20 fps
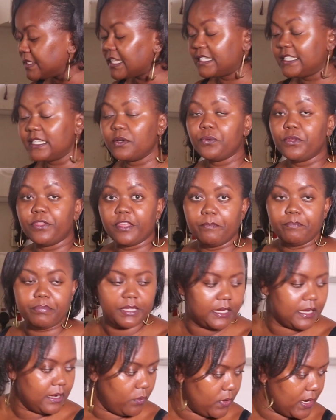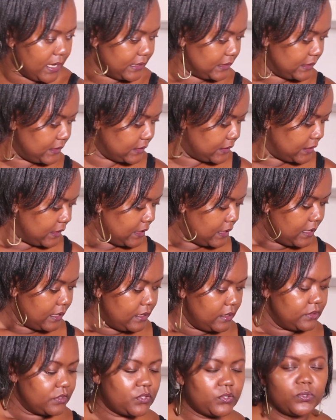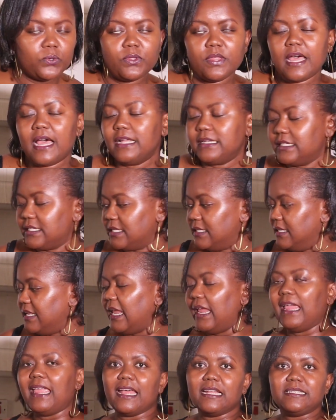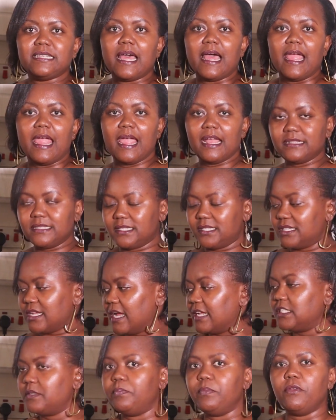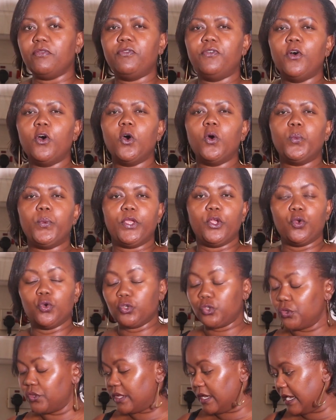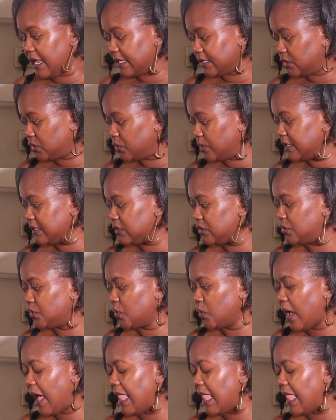starting with the bigger ones so that they get a head start before we go to the next one. So